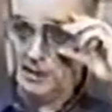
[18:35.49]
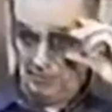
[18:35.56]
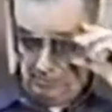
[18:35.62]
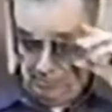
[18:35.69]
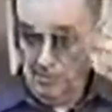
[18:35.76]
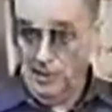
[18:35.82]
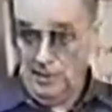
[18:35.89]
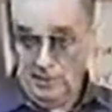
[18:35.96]
It
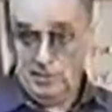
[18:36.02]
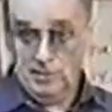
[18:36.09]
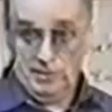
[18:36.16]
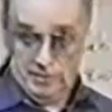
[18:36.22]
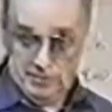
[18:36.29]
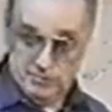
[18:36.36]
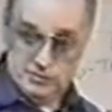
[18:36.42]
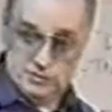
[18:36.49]
was really
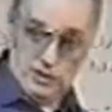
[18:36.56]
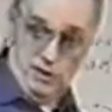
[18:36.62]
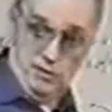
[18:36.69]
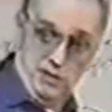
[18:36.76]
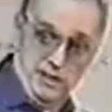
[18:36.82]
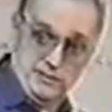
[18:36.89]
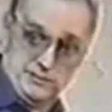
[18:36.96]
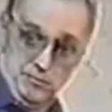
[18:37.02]
good. And
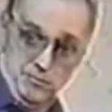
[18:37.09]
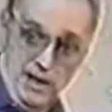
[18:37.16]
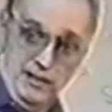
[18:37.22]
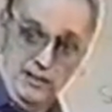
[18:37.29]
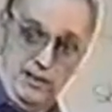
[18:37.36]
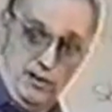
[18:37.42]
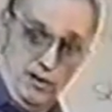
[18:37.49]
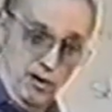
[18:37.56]
Joan had some,
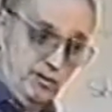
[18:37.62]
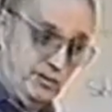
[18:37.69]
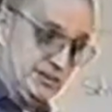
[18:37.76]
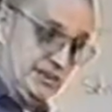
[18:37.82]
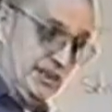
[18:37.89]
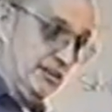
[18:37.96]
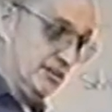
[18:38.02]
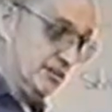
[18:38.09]
I let her hold
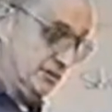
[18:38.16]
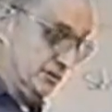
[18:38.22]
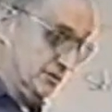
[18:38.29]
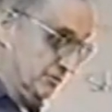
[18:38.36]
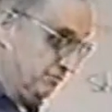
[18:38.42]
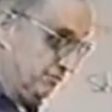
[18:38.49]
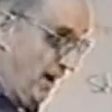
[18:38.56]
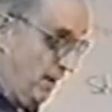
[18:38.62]
his hand because
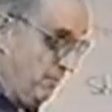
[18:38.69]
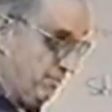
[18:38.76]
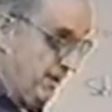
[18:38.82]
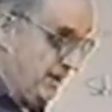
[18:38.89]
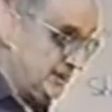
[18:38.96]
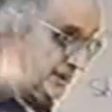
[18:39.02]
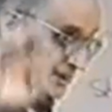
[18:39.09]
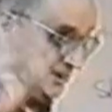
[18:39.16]

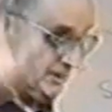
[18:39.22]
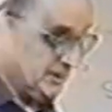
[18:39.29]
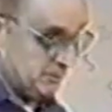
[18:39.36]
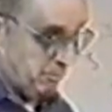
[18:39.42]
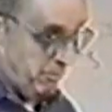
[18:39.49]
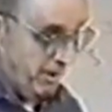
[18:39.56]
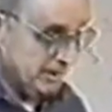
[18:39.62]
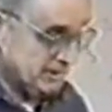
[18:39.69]
vibrations and
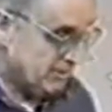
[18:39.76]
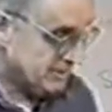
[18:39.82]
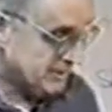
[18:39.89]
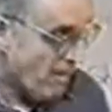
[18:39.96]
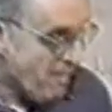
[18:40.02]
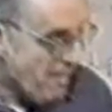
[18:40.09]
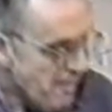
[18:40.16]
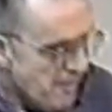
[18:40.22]
sparks and all that.